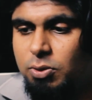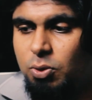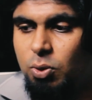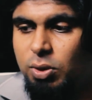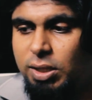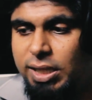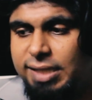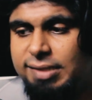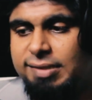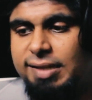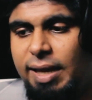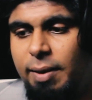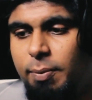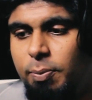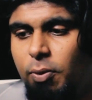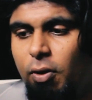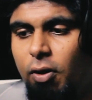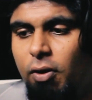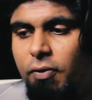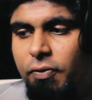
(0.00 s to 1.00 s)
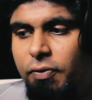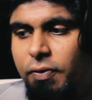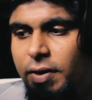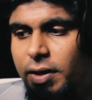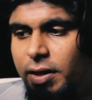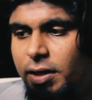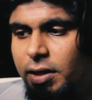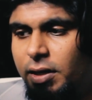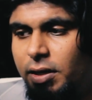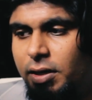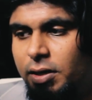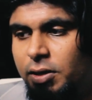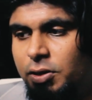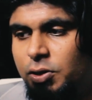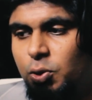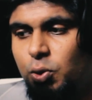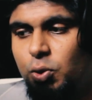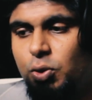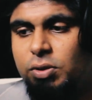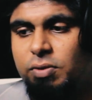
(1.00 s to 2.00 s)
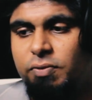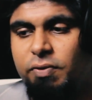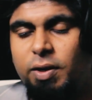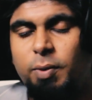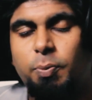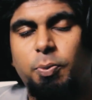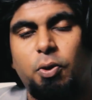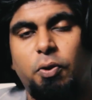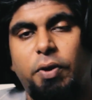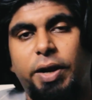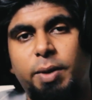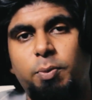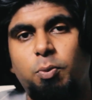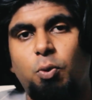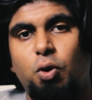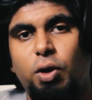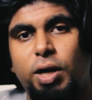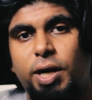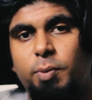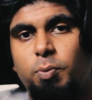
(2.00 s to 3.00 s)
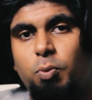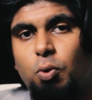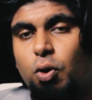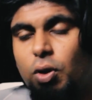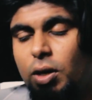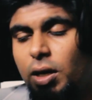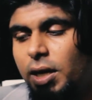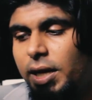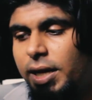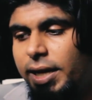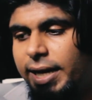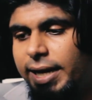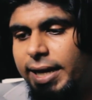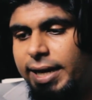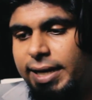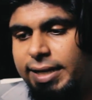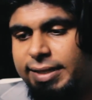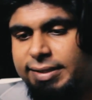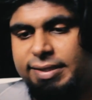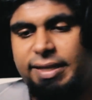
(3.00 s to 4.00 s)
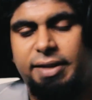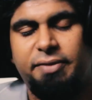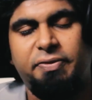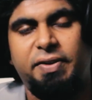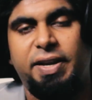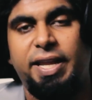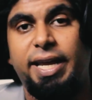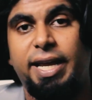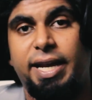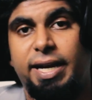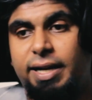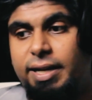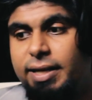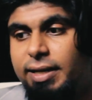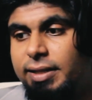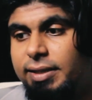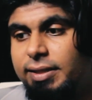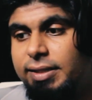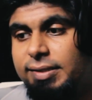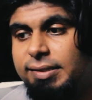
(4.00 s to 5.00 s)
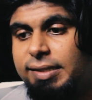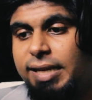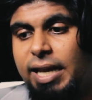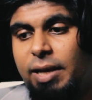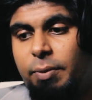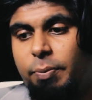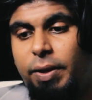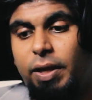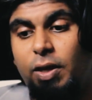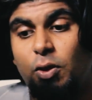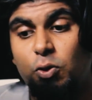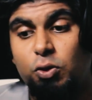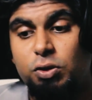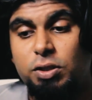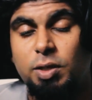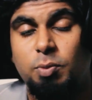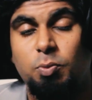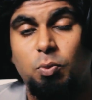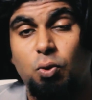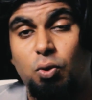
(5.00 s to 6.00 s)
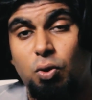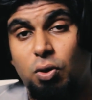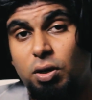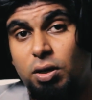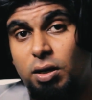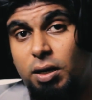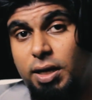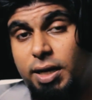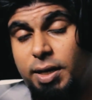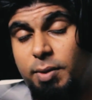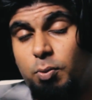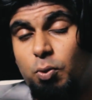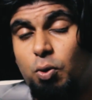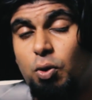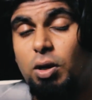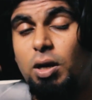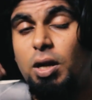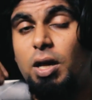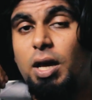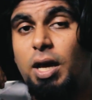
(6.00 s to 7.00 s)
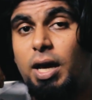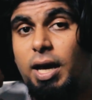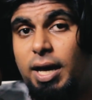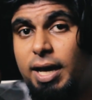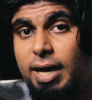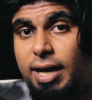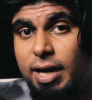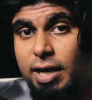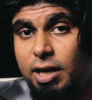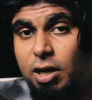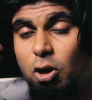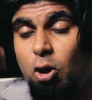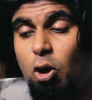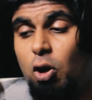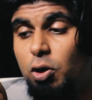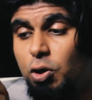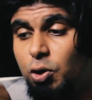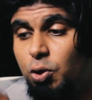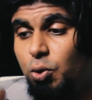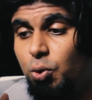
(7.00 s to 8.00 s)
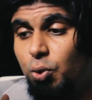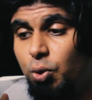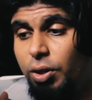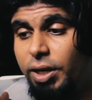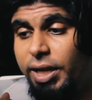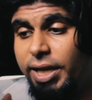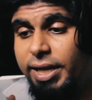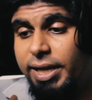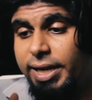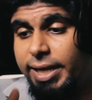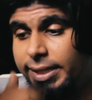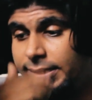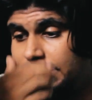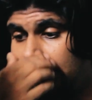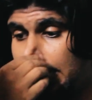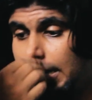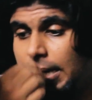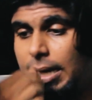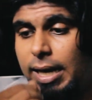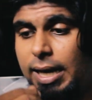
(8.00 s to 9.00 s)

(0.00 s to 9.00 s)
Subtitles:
So these type of shoes will provide more and more safety, and this can be used in more and more long touring rides.